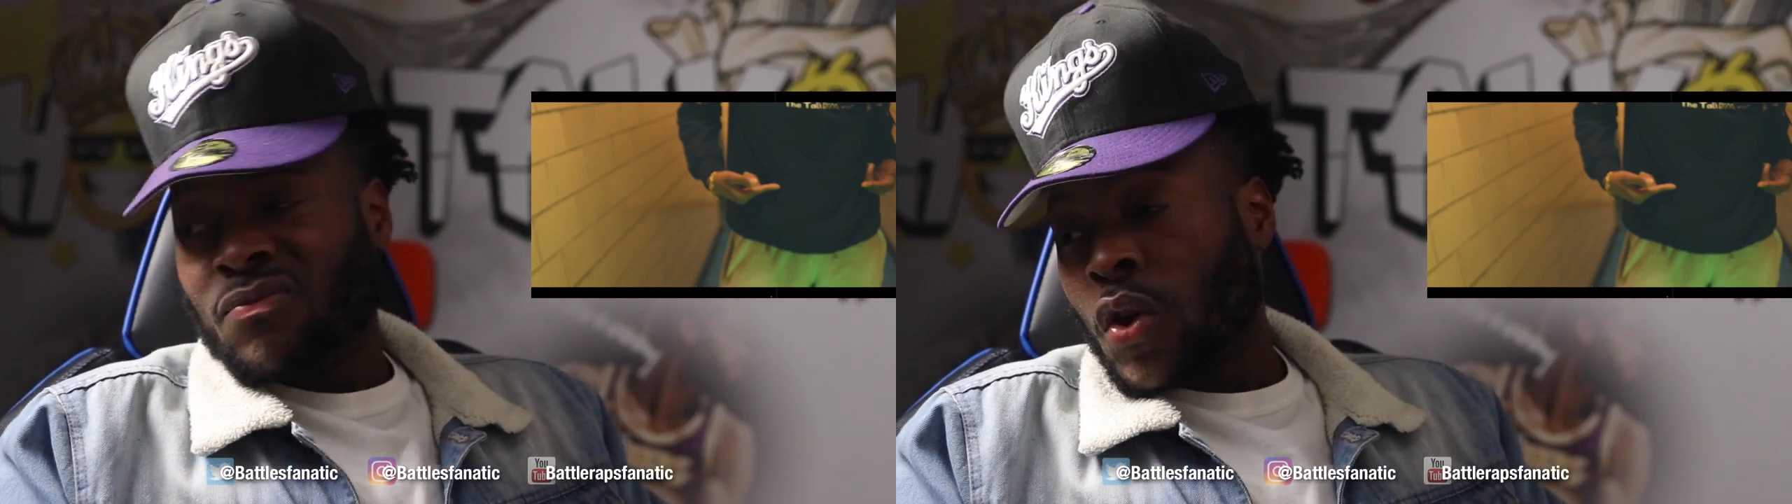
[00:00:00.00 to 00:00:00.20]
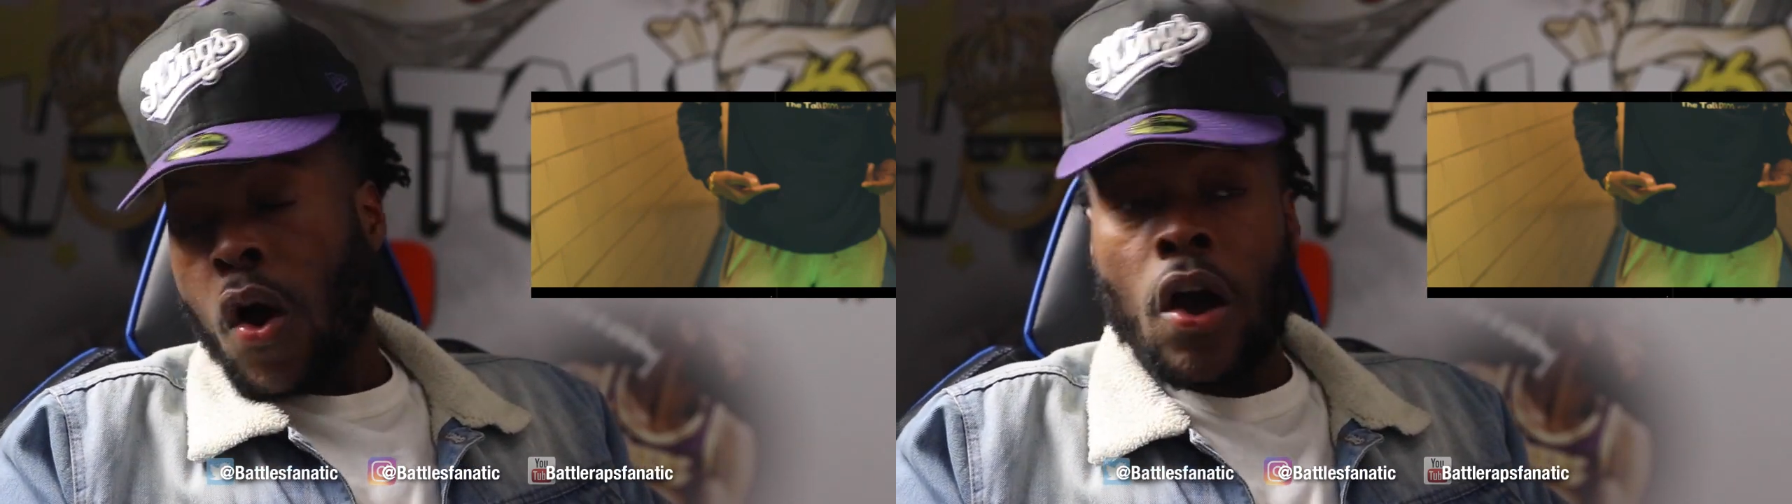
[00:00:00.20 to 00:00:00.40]

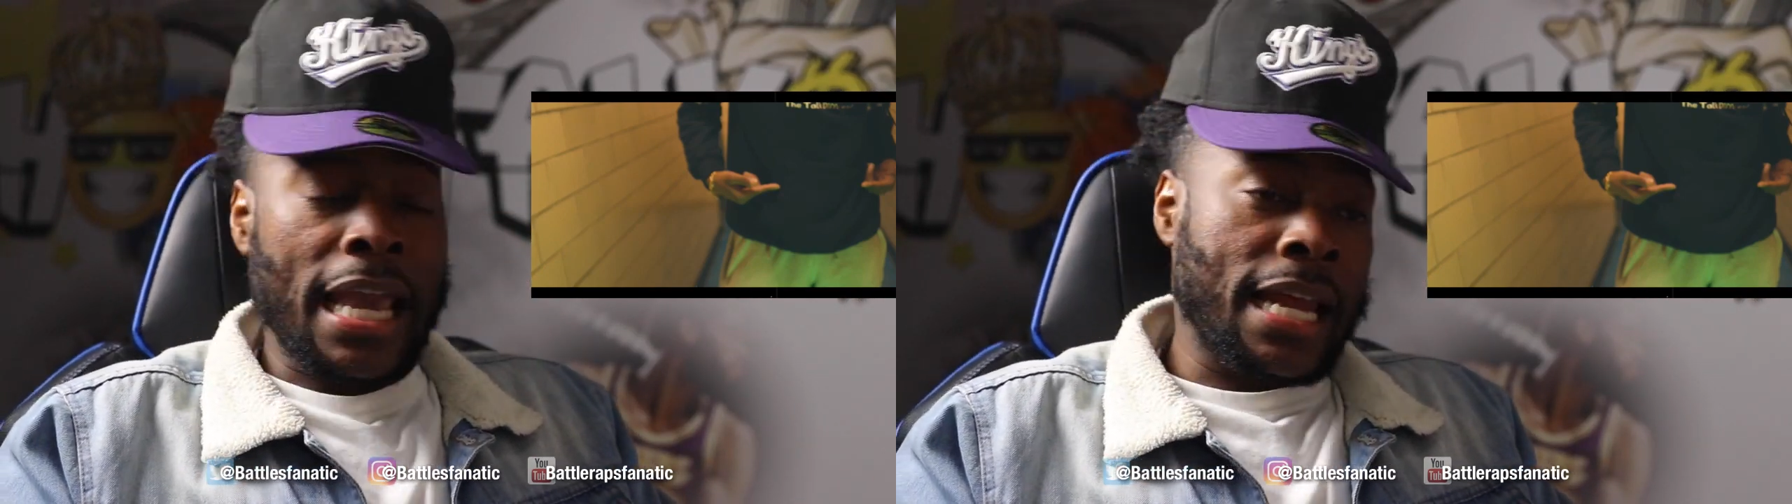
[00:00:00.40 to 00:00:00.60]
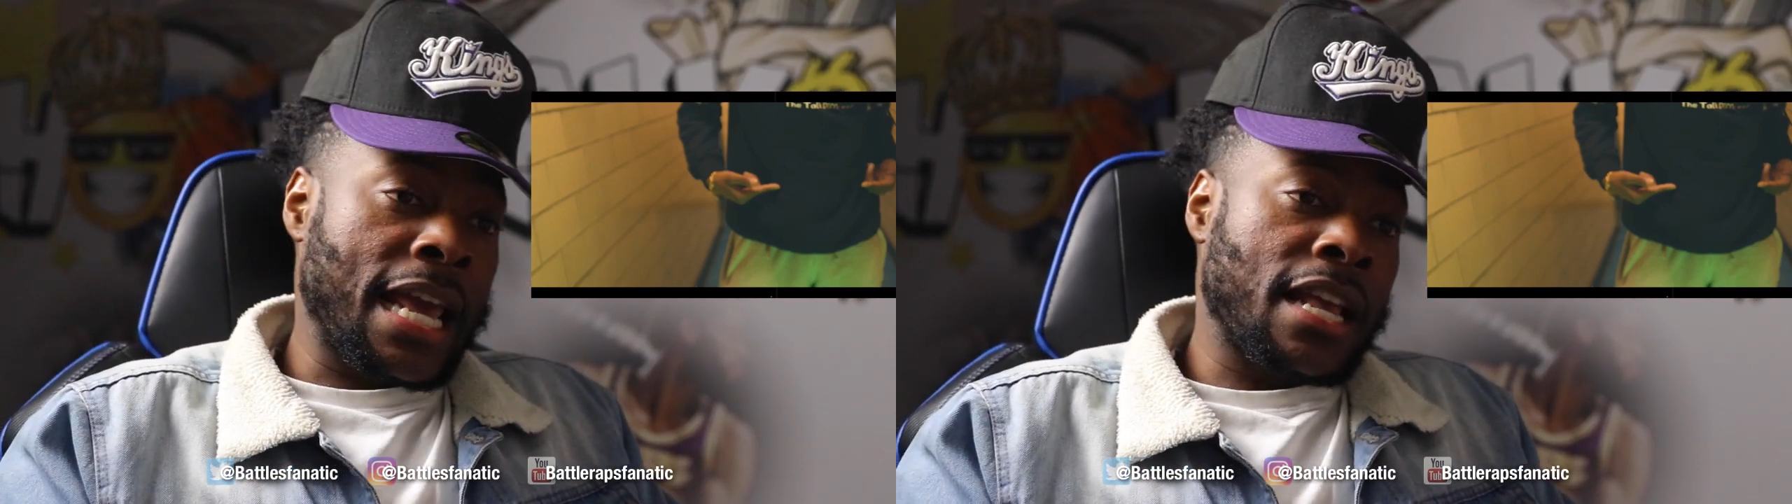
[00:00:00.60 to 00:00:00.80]

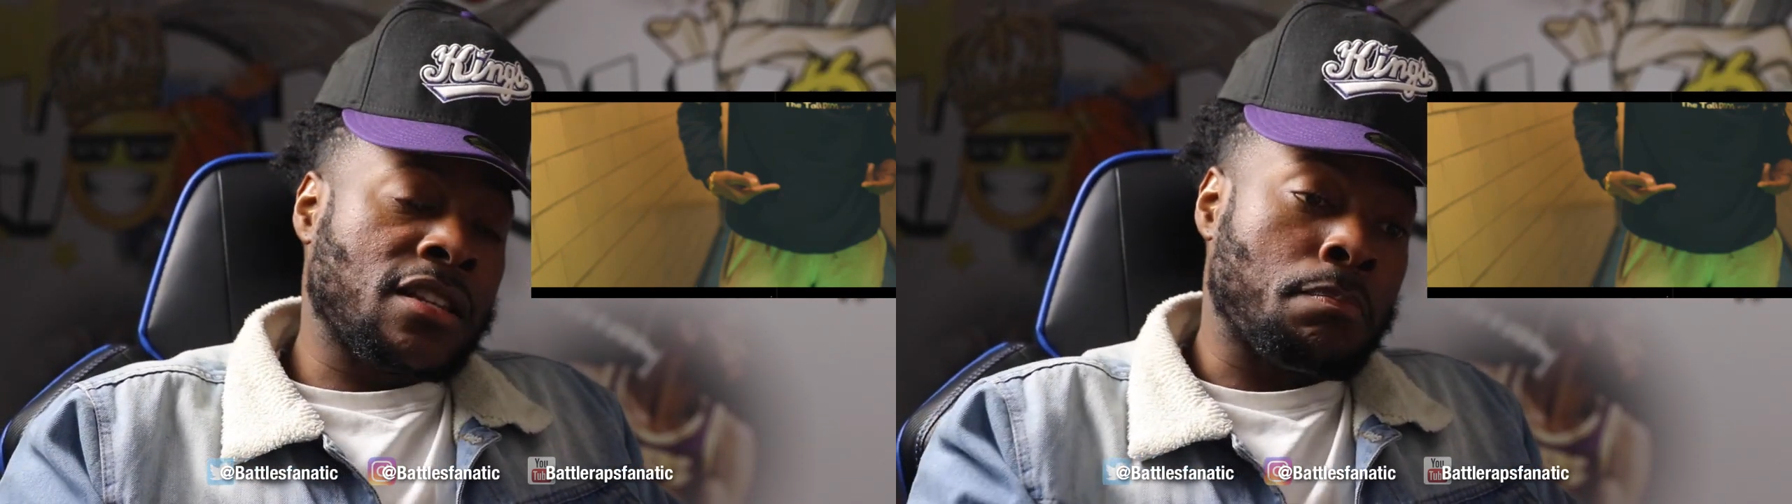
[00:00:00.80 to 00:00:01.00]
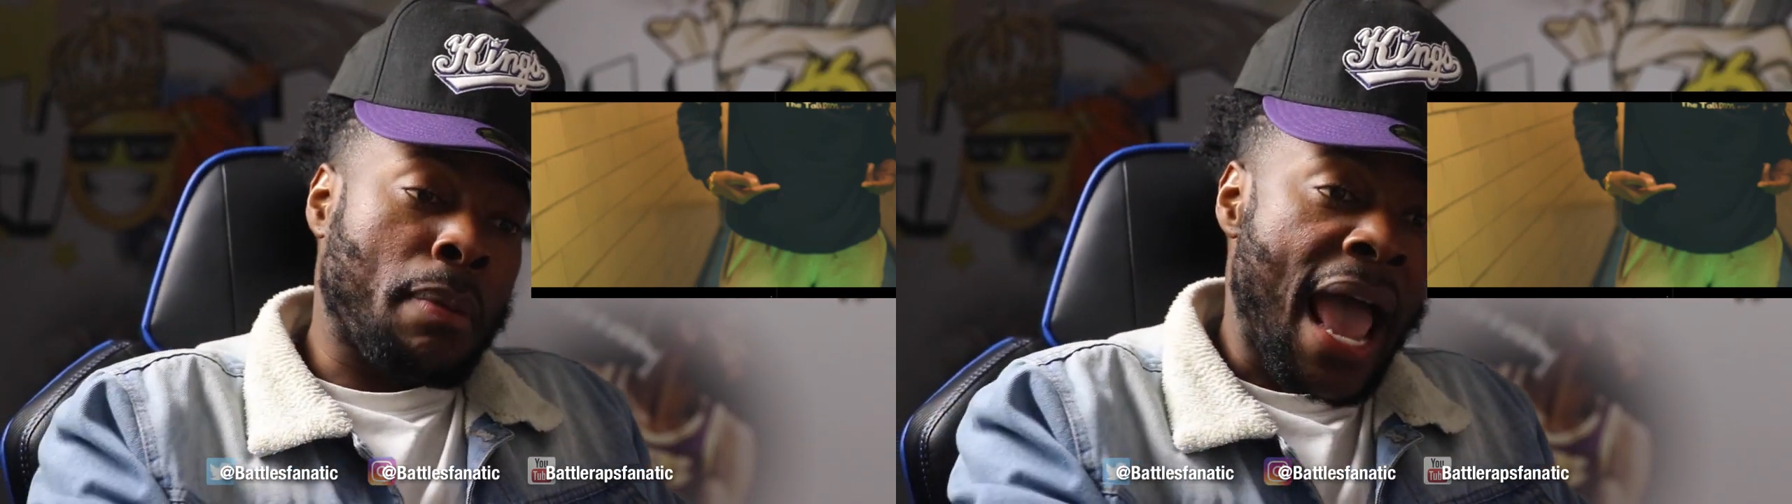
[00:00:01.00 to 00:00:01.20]
Dog in
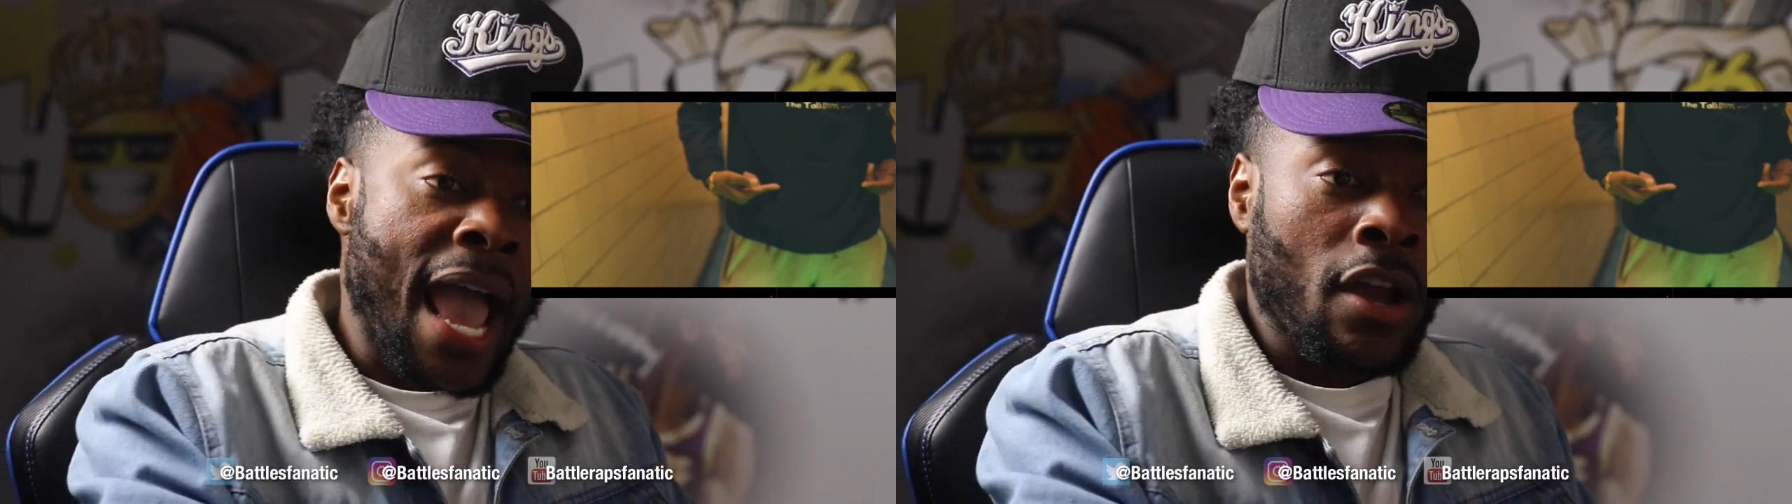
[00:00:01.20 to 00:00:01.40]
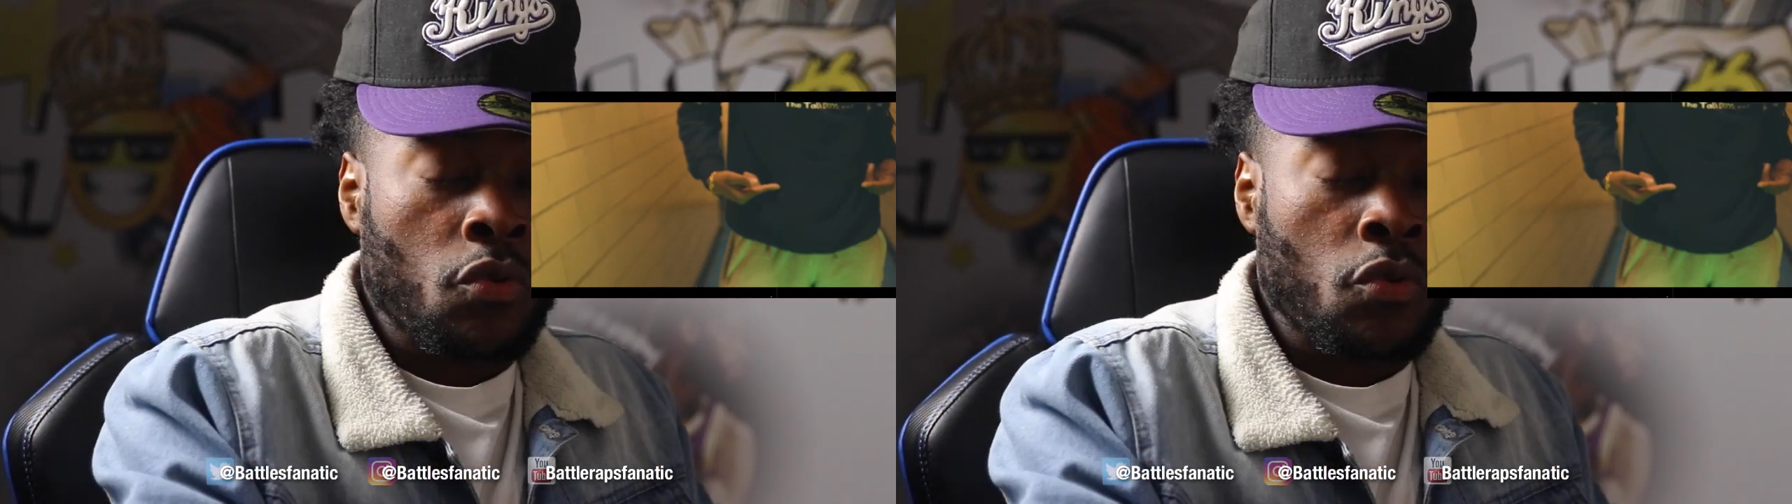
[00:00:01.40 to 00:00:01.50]
his bag